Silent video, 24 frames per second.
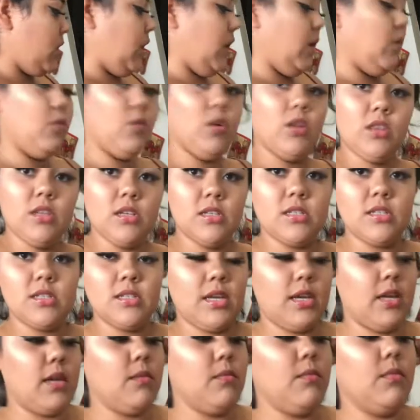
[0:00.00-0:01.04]
And with the
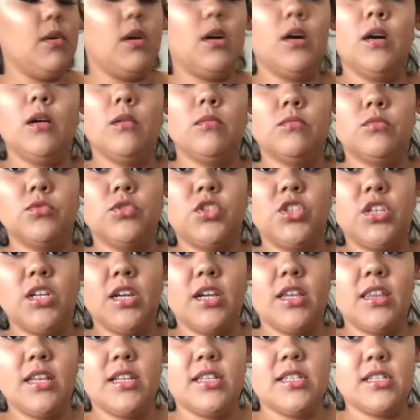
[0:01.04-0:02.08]
same
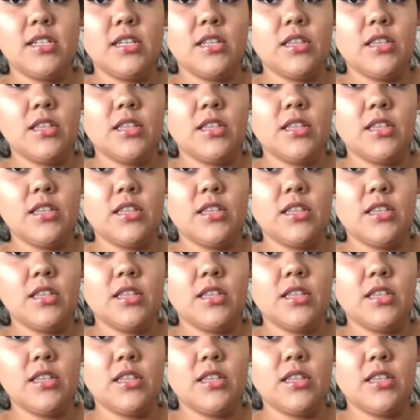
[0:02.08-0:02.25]
chile that's